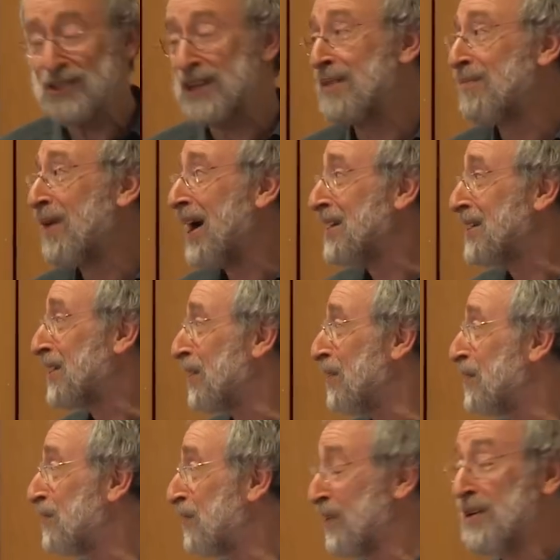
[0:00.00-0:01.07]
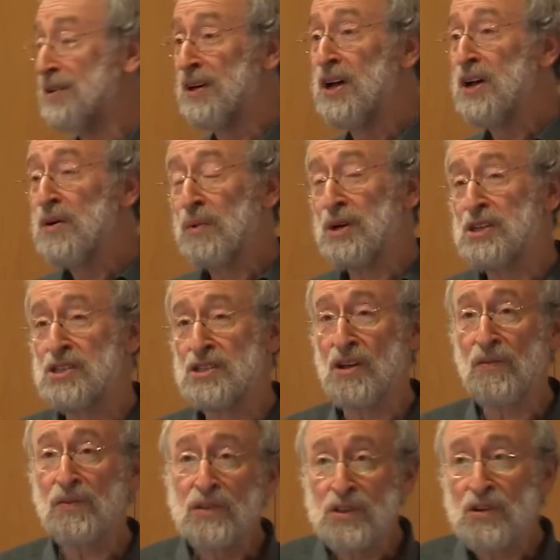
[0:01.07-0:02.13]
You get bytecode for it, which is
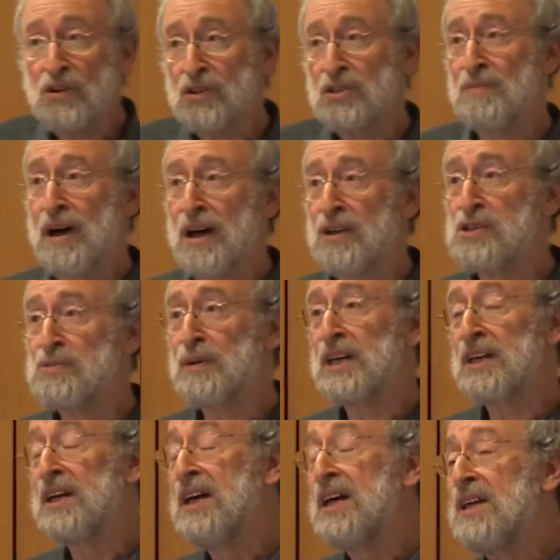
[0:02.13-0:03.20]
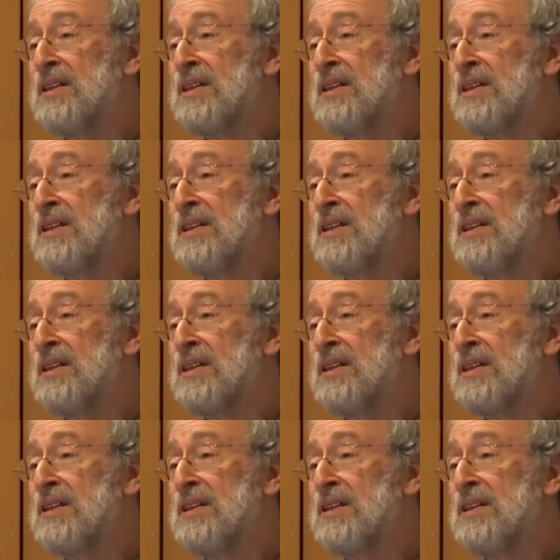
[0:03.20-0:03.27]
often talked about as being